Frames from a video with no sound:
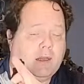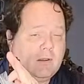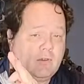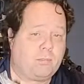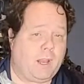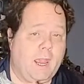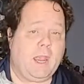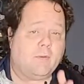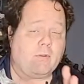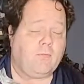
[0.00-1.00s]
and
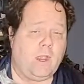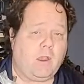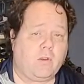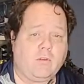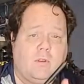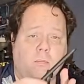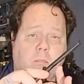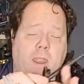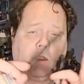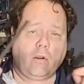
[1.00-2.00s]
displaying of the figures,
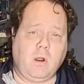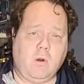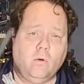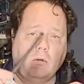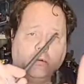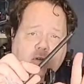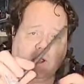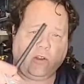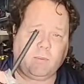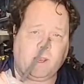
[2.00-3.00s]
make your own
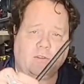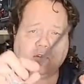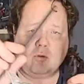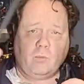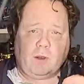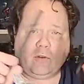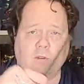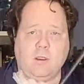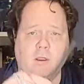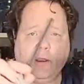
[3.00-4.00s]
judgment as to
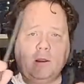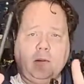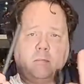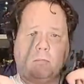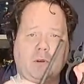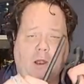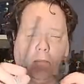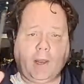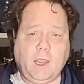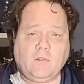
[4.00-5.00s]
which
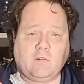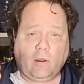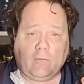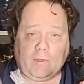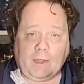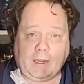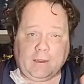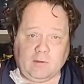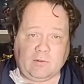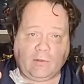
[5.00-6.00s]
combination of
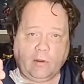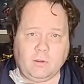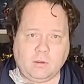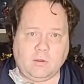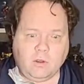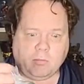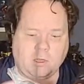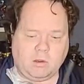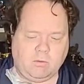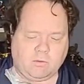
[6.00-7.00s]
these you'll be
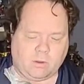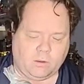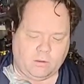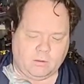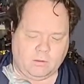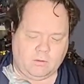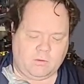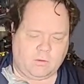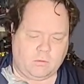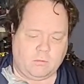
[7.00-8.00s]
using
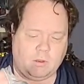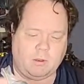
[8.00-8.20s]
to